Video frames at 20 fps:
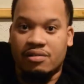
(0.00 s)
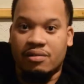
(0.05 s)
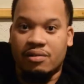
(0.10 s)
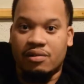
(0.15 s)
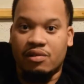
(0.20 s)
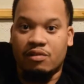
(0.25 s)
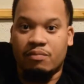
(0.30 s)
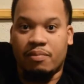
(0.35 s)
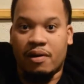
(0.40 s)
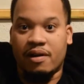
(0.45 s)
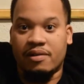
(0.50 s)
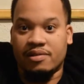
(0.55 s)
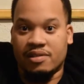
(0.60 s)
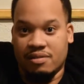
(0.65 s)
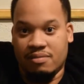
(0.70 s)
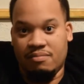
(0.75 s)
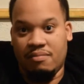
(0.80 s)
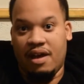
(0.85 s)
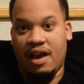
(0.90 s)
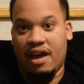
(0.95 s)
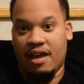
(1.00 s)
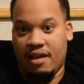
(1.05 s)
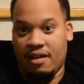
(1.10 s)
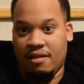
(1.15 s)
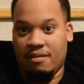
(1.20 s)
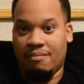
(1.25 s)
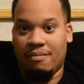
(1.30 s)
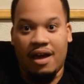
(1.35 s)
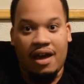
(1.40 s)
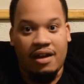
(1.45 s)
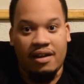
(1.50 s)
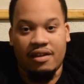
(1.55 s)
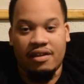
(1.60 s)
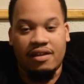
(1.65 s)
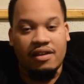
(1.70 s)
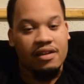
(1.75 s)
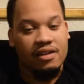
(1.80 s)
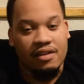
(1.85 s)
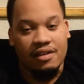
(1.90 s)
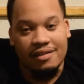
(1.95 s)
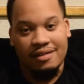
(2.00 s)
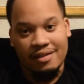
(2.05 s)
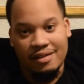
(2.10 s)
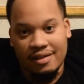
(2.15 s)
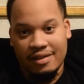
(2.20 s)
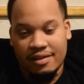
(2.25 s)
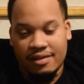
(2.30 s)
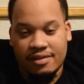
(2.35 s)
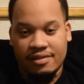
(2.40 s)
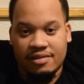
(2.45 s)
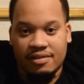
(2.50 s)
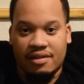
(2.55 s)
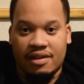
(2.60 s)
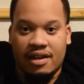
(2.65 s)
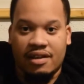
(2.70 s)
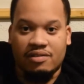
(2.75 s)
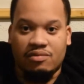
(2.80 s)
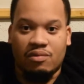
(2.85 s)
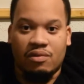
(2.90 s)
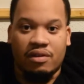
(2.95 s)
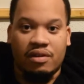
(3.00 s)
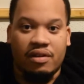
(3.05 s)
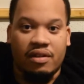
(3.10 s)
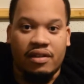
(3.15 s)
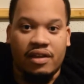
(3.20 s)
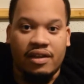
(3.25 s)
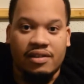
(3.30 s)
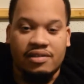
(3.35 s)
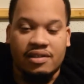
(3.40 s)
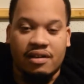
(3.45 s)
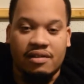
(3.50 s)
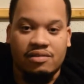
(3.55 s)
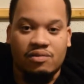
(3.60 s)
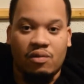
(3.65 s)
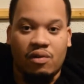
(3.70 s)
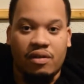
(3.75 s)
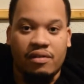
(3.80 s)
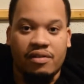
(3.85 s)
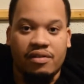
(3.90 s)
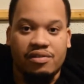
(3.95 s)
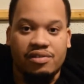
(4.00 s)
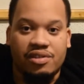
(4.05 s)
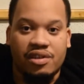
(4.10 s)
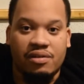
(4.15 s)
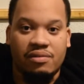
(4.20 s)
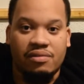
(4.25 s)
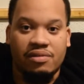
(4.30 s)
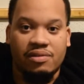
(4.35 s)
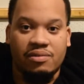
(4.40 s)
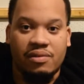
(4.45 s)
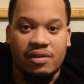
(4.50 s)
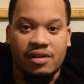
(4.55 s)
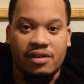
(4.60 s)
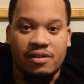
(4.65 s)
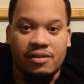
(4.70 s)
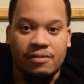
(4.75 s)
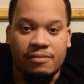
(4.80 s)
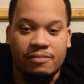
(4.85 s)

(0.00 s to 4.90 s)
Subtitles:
a new person by the end. So that was one of the things I was wanting to show as well.